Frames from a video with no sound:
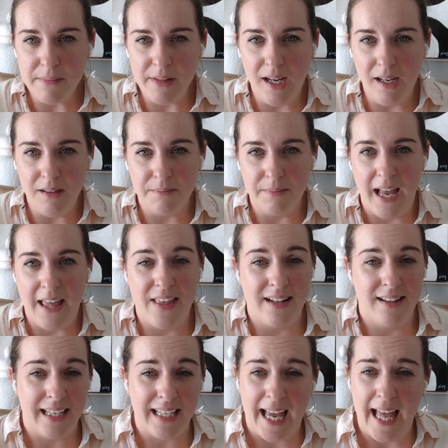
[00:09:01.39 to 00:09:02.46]
And then,
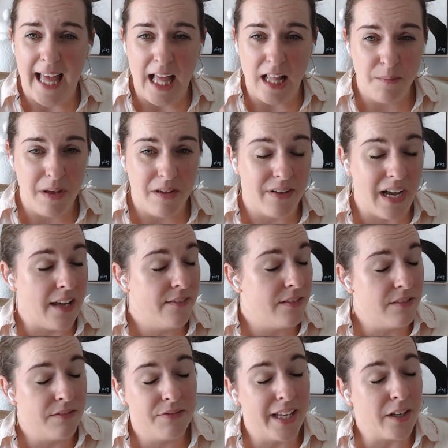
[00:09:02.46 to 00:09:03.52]
like, element 5
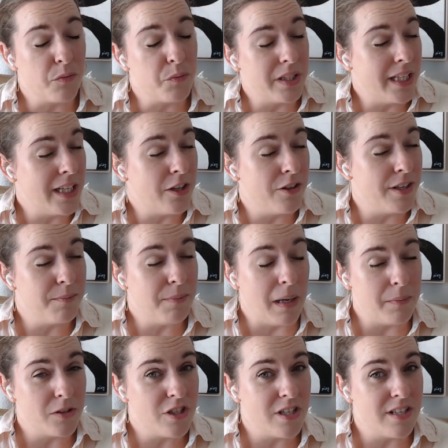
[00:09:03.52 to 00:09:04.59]
of, like, really good publishing